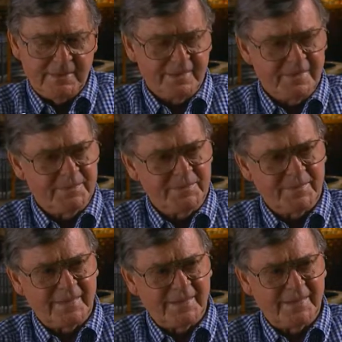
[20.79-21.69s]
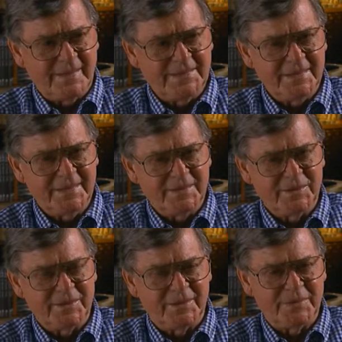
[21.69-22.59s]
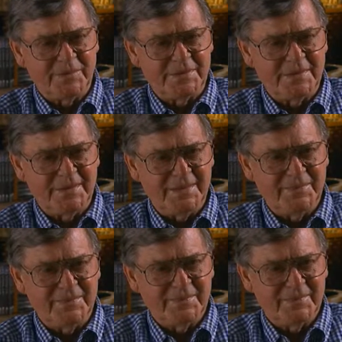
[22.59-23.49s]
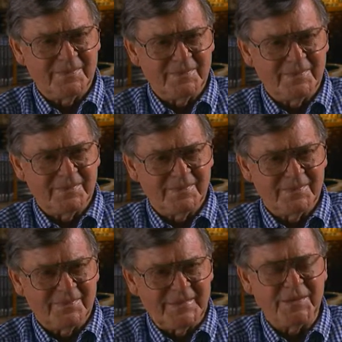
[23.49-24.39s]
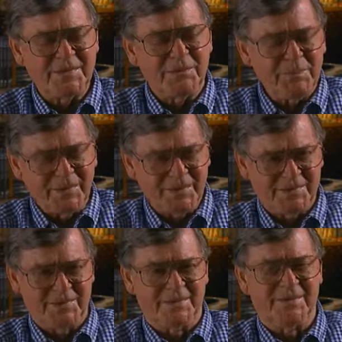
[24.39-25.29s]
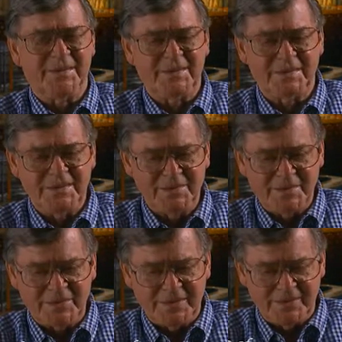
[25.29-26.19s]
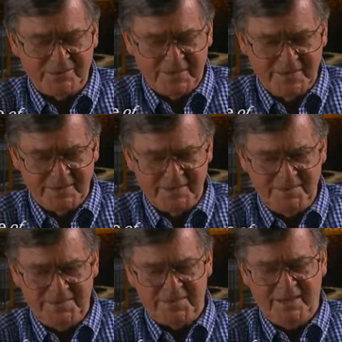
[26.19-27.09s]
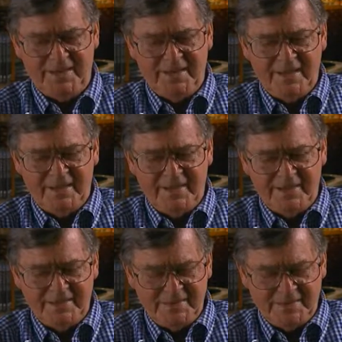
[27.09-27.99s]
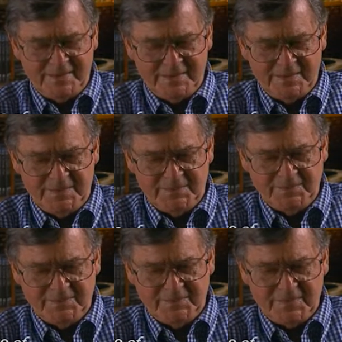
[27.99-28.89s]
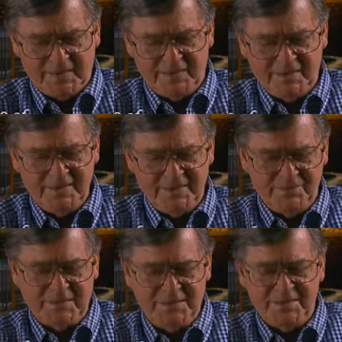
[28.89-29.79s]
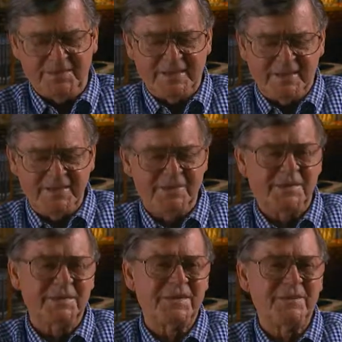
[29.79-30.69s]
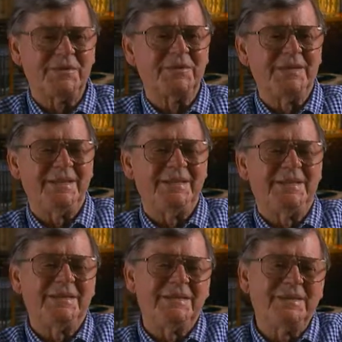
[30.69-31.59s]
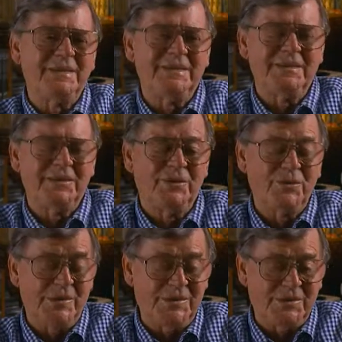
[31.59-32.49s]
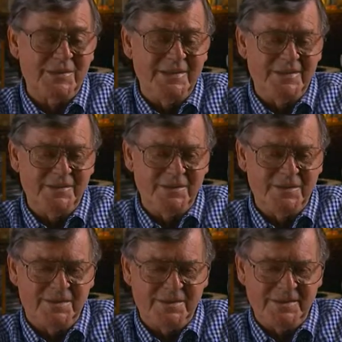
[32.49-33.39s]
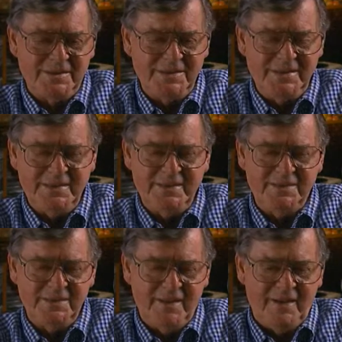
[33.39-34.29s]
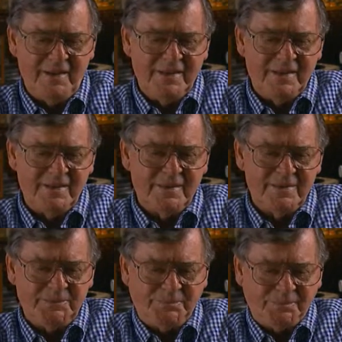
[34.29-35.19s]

Um, I said it earlier. What was her name? Were you thinking Estelle Parsons? Estelle Parsons. Estelle was one of the writers, and um, odd enough, Estelle and I lived on the same street in, uh, in on 12th Street in New York downtown, uh,